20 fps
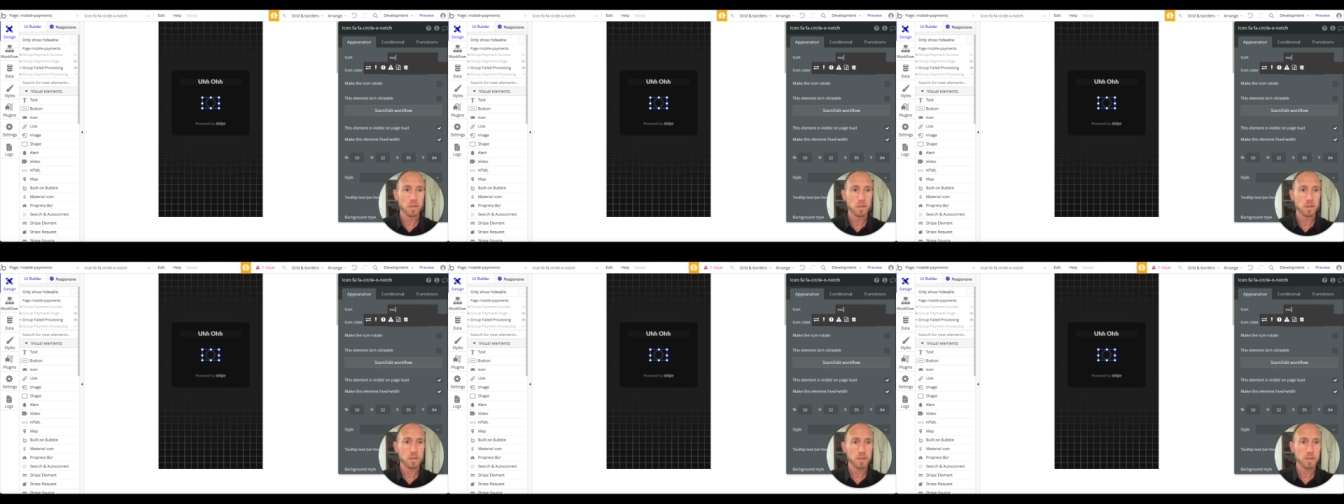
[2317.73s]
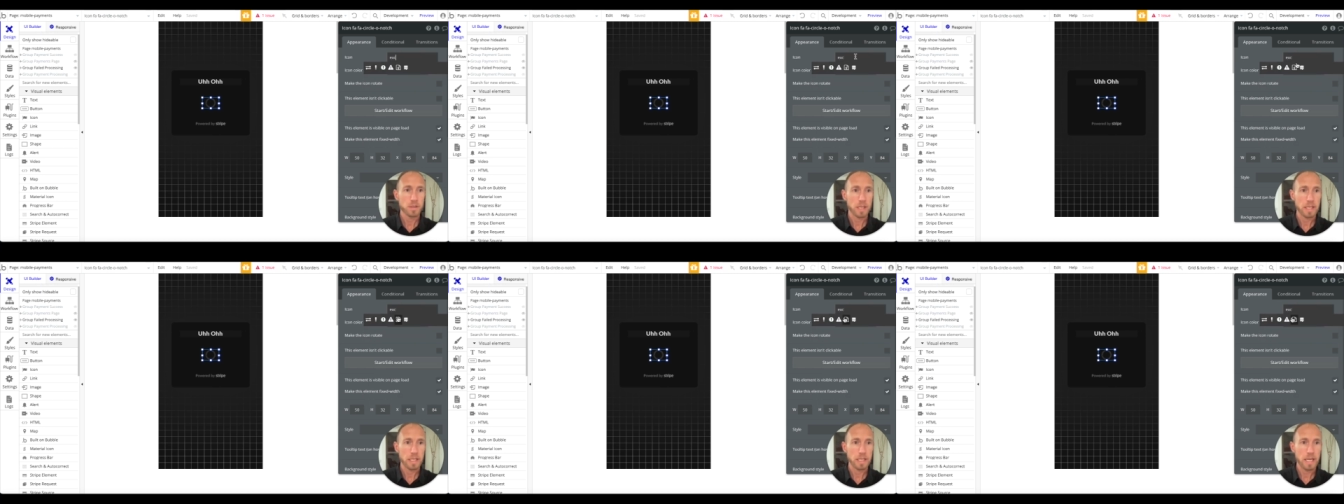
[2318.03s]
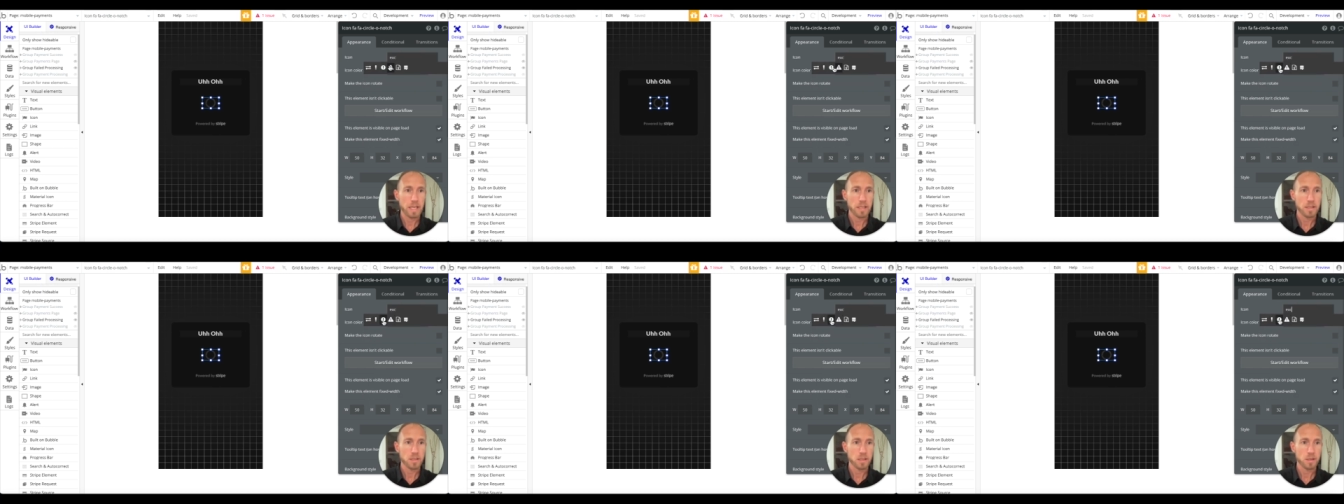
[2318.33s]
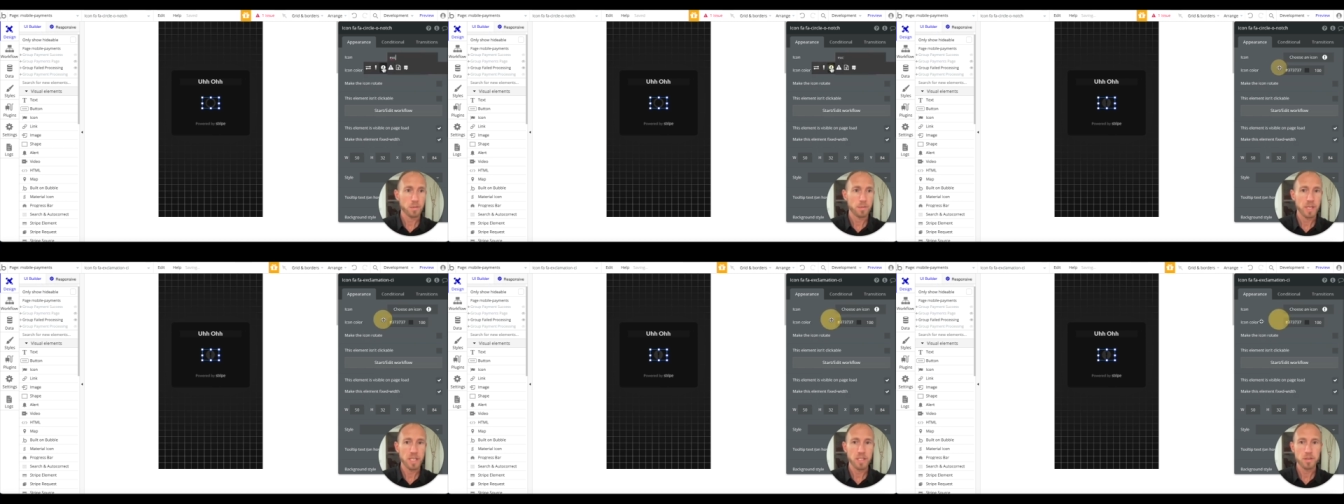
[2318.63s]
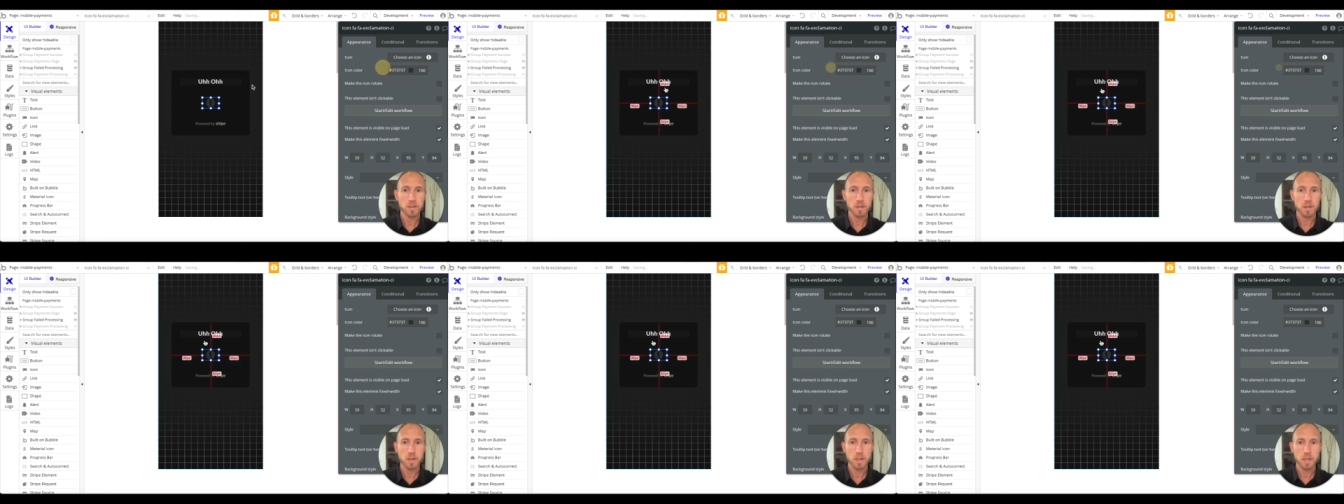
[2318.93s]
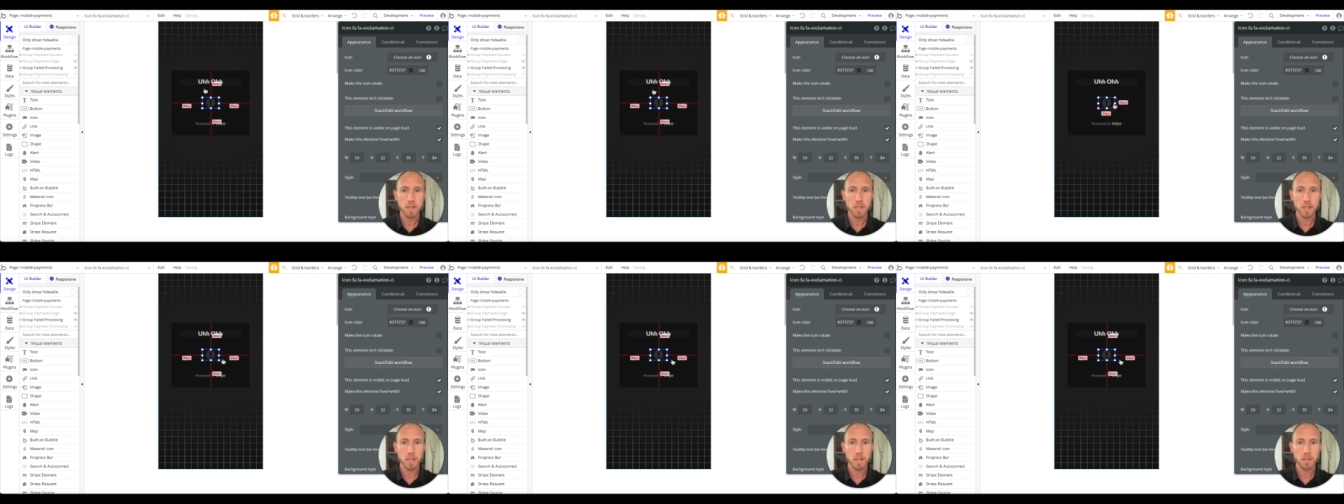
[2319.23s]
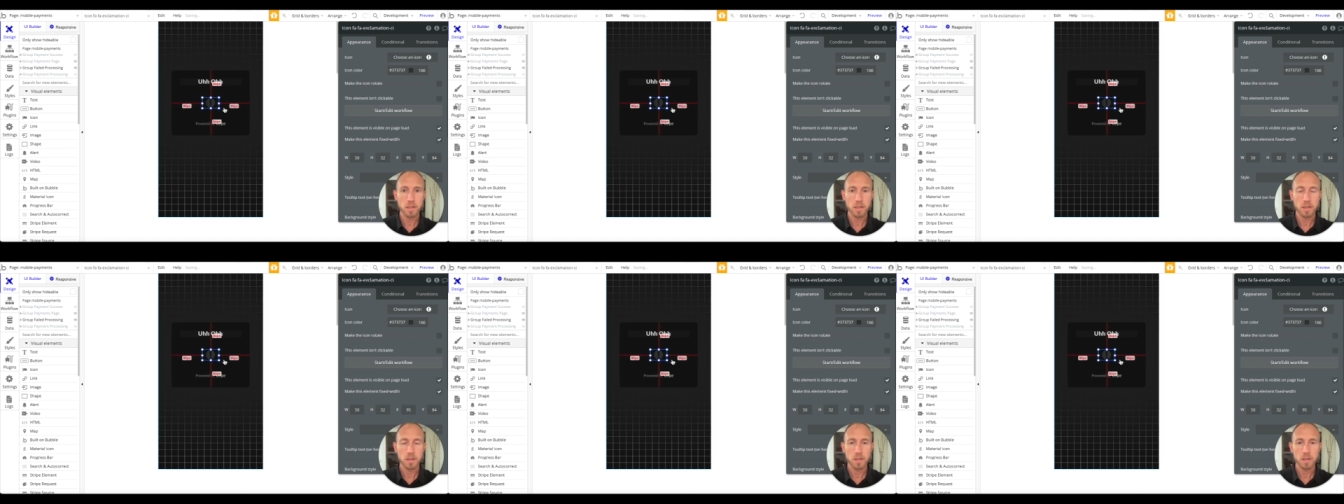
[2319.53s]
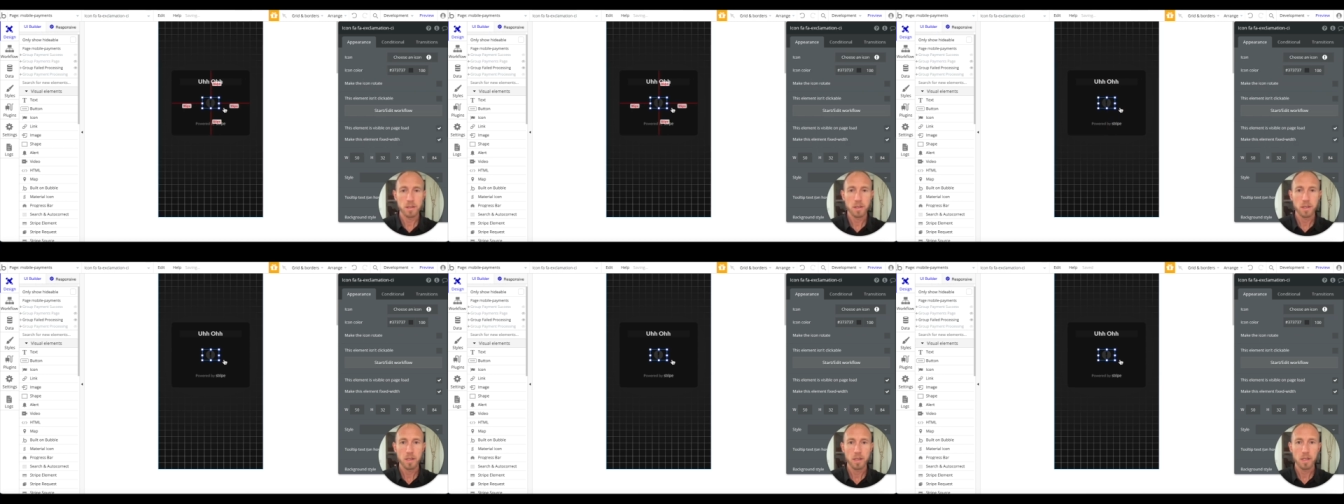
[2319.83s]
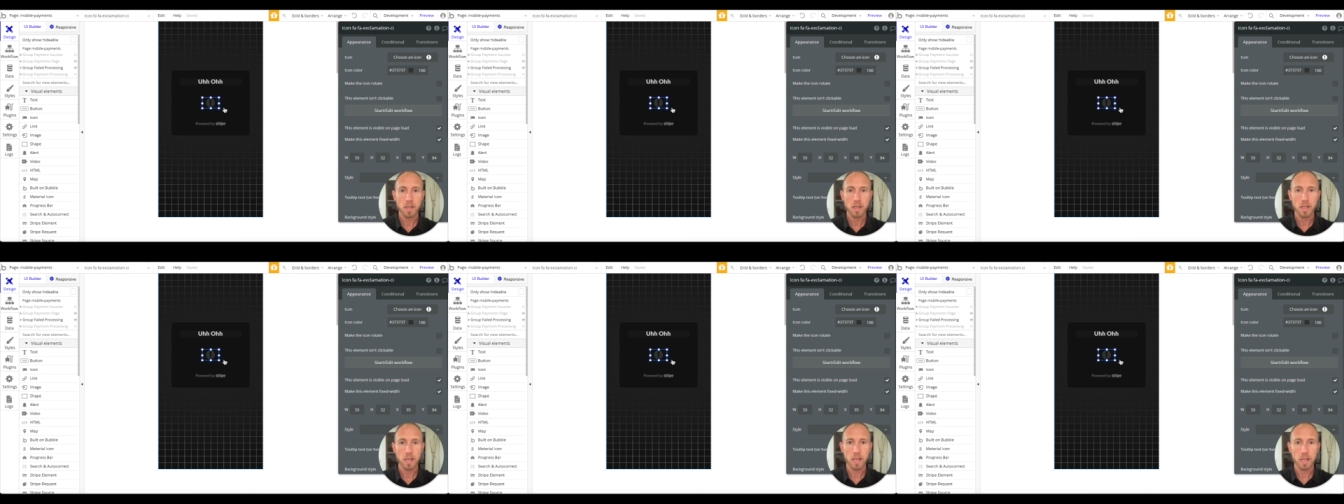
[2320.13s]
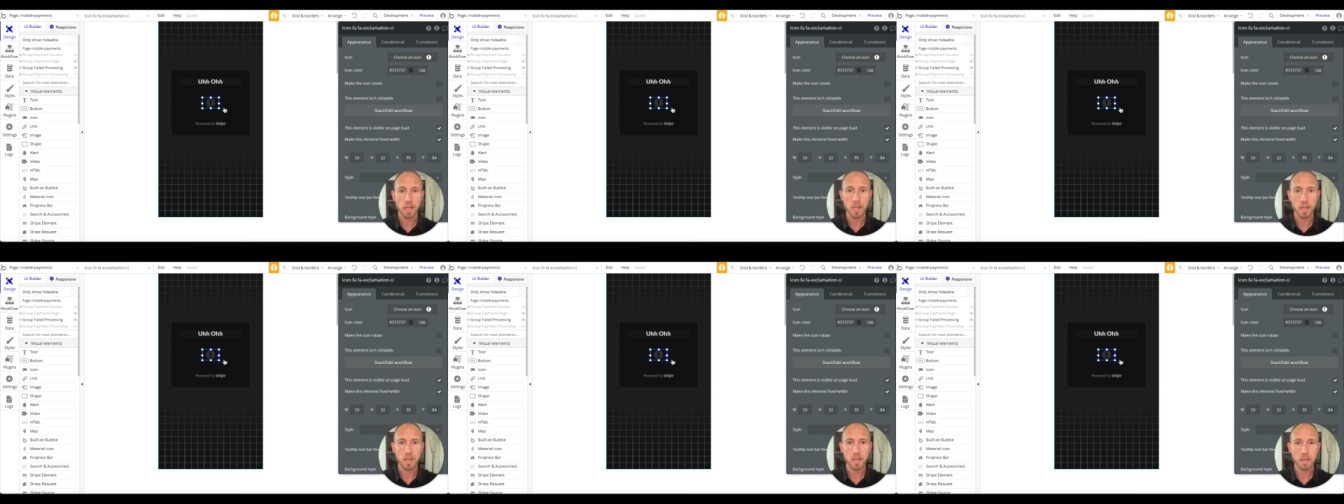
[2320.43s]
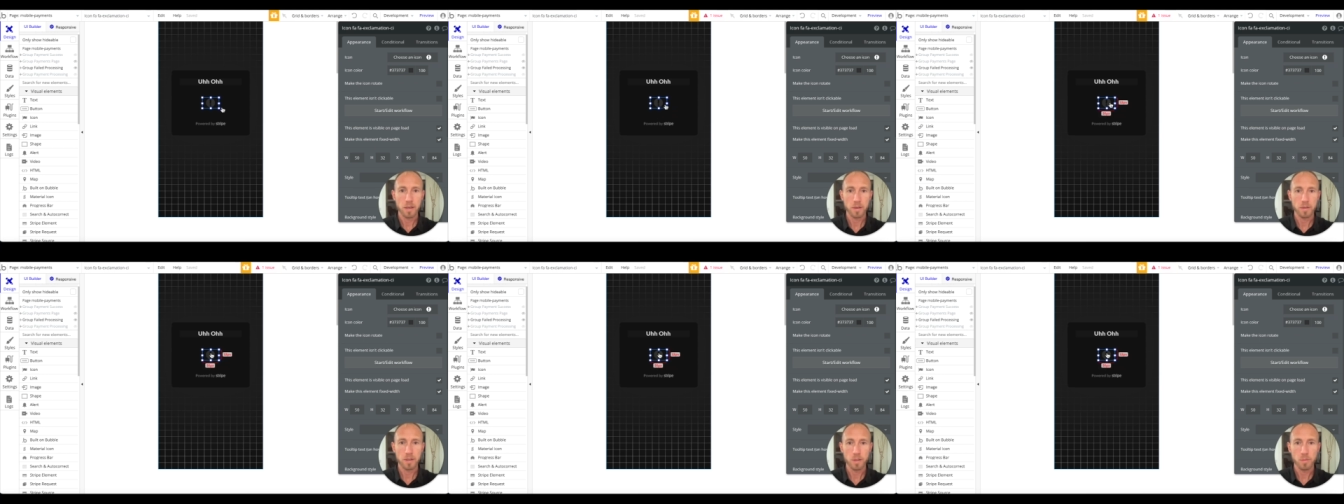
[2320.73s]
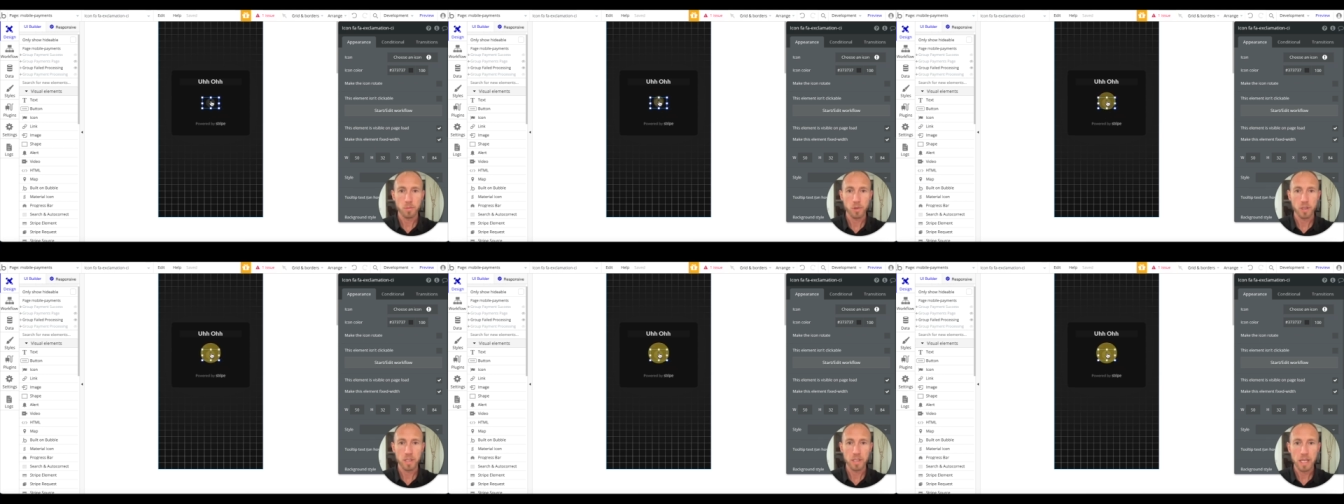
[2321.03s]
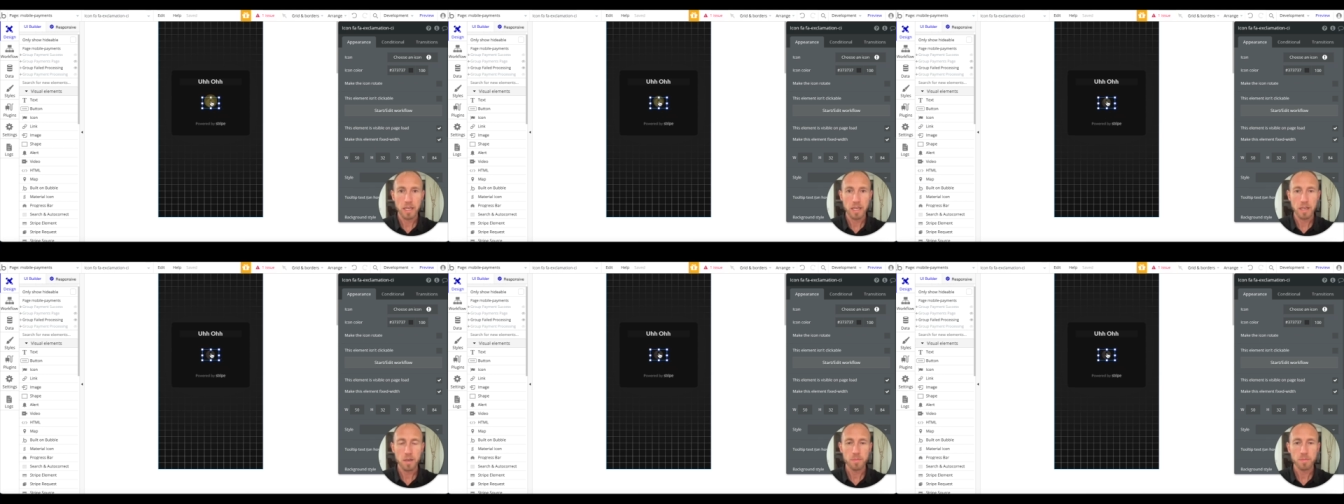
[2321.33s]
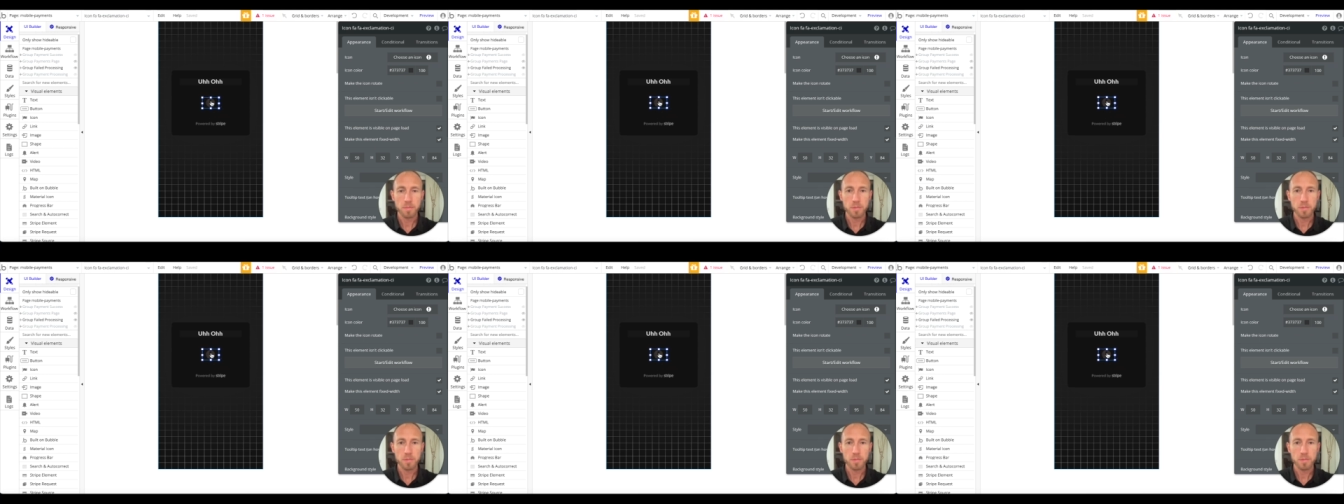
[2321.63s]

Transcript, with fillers: just like an exclamation thing and I'm going to bring that up